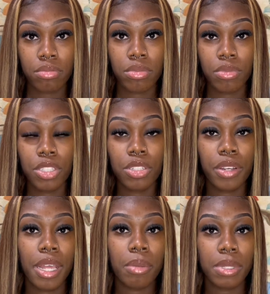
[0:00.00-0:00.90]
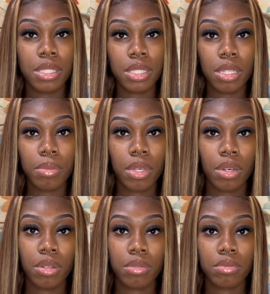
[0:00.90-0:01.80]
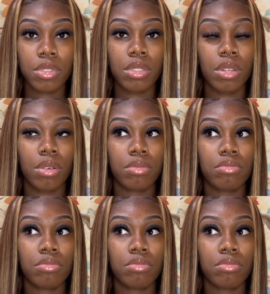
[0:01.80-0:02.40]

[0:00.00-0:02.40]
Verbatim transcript: When you create a business email, you know,